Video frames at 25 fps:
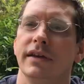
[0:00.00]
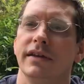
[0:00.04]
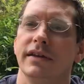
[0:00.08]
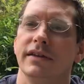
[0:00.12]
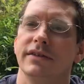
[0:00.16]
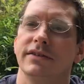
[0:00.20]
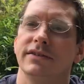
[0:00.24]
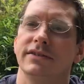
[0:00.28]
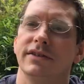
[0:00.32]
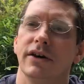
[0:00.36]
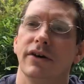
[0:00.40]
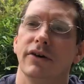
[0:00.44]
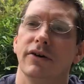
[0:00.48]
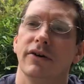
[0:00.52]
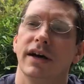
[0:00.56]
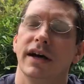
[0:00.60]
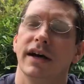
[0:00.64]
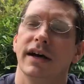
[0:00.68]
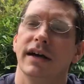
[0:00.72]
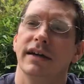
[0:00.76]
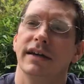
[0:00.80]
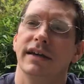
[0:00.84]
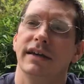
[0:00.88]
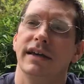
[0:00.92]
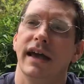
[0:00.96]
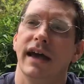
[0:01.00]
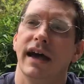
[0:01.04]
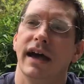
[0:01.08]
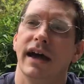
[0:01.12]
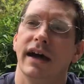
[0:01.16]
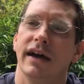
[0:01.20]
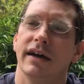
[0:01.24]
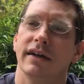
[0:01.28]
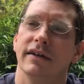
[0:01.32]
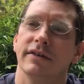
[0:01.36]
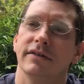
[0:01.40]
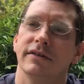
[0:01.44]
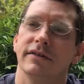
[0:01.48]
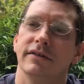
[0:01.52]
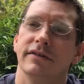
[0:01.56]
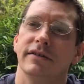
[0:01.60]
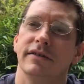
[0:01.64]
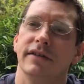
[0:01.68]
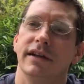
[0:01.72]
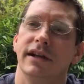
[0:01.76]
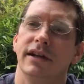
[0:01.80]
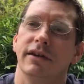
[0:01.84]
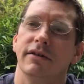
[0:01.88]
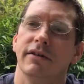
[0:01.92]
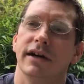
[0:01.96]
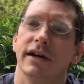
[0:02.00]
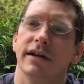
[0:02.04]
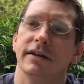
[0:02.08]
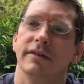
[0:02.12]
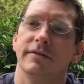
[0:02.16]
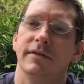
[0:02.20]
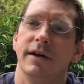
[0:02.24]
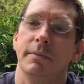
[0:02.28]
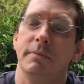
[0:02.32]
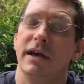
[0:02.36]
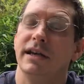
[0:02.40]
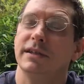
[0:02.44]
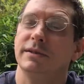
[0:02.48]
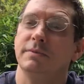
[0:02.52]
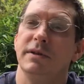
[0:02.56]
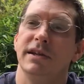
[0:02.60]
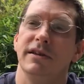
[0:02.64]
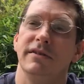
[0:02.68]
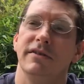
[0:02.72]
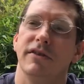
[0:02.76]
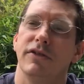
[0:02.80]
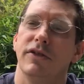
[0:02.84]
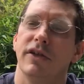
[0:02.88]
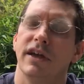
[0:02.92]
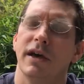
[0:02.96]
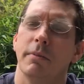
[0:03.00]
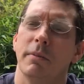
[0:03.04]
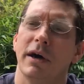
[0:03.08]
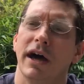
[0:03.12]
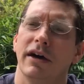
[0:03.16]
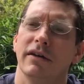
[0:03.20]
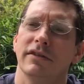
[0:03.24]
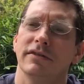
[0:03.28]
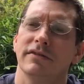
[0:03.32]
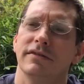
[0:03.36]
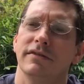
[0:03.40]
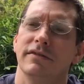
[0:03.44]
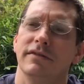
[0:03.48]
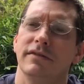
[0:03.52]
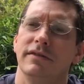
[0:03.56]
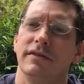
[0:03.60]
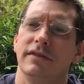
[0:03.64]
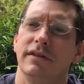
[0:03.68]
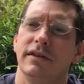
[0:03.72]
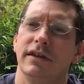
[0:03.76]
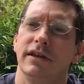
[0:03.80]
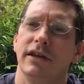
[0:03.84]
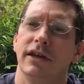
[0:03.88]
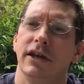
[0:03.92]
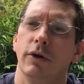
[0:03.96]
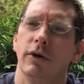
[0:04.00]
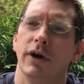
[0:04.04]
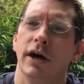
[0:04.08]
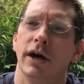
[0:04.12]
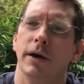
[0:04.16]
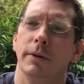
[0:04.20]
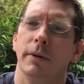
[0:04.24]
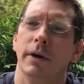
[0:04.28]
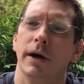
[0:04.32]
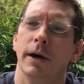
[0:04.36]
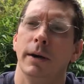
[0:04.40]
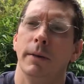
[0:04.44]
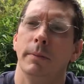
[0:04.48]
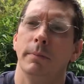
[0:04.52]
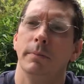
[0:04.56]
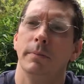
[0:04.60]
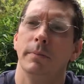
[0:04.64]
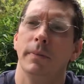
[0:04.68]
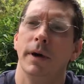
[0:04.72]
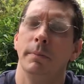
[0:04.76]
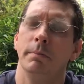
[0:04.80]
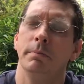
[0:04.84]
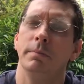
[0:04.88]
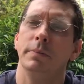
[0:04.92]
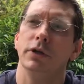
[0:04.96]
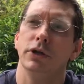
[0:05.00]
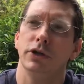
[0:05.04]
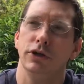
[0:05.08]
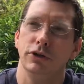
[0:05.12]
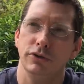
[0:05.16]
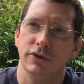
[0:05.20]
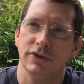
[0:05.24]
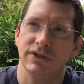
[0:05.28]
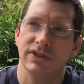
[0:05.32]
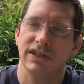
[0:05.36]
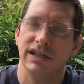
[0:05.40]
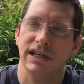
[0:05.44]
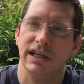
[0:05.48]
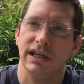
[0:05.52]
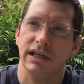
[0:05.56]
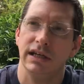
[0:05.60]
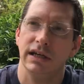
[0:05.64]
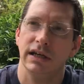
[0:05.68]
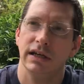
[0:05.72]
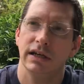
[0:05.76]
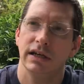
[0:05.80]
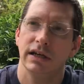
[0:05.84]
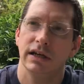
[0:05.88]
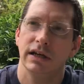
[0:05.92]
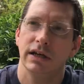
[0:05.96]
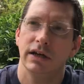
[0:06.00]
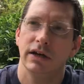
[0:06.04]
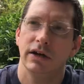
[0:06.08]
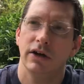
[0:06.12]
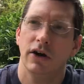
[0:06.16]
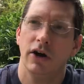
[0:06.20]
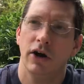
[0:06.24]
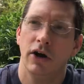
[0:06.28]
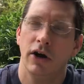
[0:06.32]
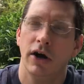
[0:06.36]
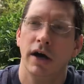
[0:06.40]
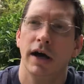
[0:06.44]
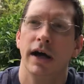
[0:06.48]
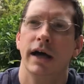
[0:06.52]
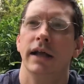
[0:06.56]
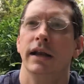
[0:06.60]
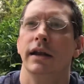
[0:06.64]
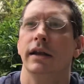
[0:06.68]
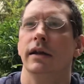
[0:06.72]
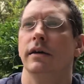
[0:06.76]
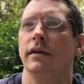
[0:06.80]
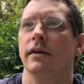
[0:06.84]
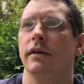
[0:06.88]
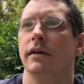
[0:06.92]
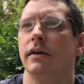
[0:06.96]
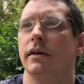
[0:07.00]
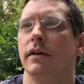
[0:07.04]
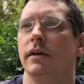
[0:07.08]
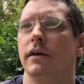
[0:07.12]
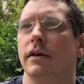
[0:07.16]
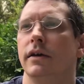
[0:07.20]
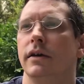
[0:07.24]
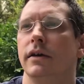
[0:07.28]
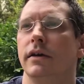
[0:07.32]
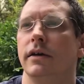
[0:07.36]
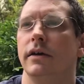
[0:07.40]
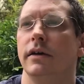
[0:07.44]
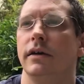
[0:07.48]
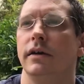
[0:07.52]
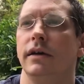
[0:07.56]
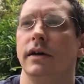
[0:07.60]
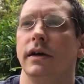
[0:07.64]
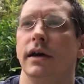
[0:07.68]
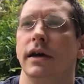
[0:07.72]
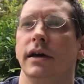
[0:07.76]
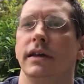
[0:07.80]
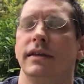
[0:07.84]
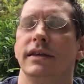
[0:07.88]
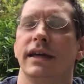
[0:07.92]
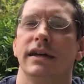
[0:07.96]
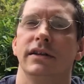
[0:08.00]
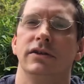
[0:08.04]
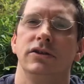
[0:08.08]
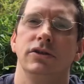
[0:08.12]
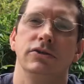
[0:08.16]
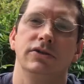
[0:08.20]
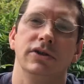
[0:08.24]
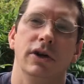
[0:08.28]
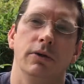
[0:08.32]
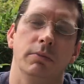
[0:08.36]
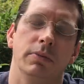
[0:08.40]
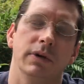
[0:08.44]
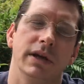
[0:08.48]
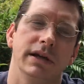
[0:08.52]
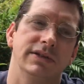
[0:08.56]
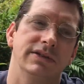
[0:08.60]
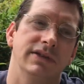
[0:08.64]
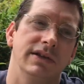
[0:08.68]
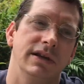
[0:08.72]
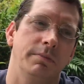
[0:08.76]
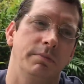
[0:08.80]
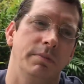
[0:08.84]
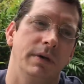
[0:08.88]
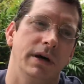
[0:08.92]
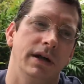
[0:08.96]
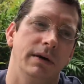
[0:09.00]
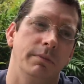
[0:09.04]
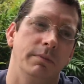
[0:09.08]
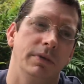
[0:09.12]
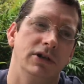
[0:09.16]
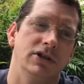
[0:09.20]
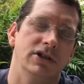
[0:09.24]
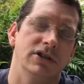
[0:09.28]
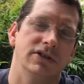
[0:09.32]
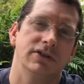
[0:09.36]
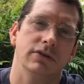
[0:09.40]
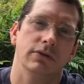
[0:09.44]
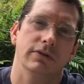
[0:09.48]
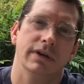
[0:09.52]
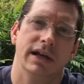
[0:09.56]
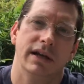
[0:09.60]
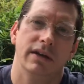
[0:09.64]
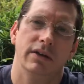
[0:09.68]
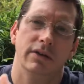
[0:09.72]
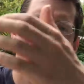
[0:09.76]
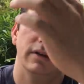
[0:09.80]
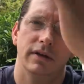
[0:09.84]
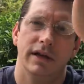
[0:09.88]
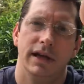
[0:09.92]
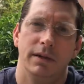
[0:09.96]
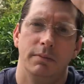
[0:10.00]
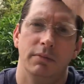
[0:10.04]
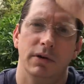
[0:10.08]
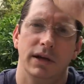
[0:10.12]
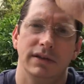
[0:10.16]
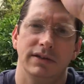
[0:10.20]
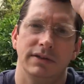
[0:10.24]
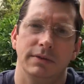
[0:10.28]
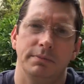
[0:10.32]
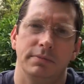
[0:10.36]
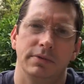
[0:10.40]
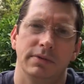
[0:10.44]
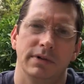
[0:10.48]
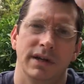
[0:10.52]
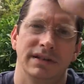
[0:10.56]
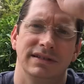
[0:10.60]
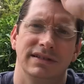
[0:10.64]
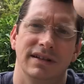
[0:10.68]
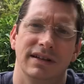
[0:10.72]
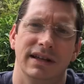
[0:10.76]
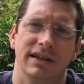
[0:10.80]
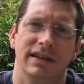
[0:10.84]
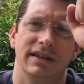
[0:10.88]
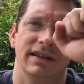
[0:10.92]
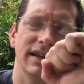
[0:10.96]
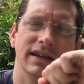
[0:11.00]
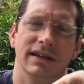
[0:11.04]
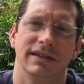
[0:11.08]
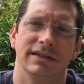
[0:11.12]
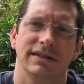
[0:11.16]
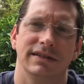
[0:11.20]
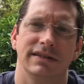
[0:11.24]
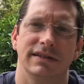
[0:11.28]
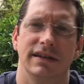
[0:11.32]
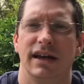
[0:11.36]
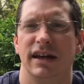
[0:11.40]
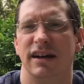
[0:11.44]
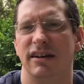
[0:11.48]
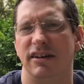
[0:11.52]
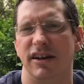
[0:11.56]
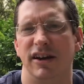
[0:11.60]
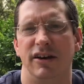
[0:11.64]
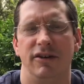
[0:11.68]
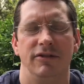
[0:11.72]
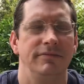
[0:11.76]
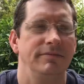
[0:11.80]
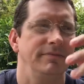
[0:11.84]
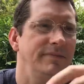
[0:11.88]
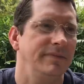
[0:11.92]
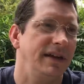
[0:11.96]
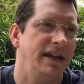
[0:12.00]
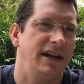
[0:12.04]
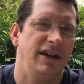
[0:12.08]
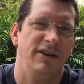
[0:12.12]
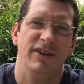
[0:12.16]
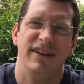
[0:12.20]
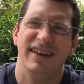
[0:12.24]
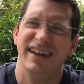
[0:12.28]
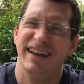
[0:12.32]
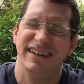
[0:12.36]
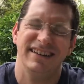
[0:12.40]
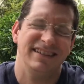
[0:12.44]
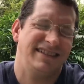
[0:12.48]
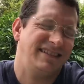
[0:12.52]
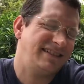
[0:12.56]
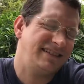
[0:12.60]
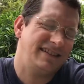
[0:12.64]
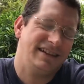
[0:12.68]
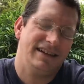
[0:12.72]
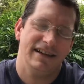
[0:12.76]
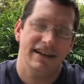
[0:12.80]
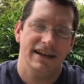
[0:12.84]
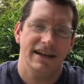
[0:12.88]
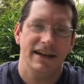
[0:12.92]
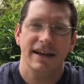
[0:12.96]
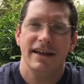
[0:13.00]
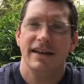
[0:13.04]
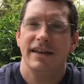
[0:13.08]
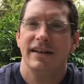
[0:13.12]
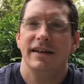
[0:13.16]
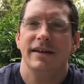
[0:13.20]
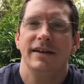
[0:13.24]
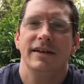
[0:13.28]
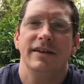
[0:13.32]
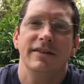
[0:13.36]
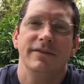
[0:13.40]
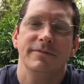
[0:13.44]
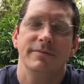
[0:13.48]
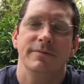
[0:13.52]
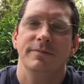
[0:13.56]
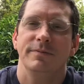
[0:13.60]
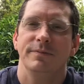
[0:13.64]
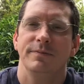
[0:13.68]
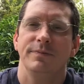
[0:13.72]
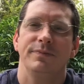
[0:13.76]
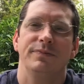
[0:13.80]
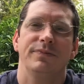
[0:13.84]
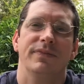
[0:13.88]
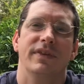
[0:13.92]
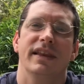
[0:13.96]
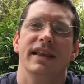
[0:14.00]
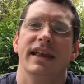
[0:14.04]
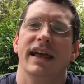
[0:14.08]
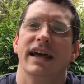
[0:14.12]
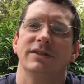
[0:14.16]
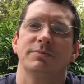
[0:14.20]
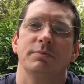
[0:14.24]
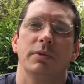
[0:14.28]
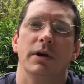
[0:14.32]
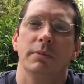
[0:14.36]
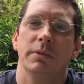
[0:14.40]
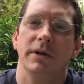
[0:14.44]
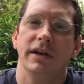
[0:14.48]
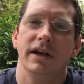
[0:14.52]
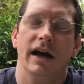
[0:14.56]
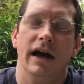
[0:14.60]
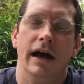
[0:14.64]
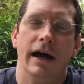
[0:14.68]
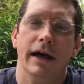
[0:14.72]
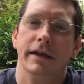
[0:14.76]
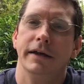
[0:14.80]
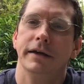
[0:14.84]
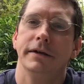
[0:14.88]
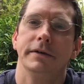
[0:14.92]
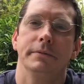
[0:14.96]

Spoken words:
So yeah. Anyway, it makes me think about, you know, a bluesy on not a two-tone bracelet, but just a regular like bracelet like this. I don't know. Anyway, that's probably odd.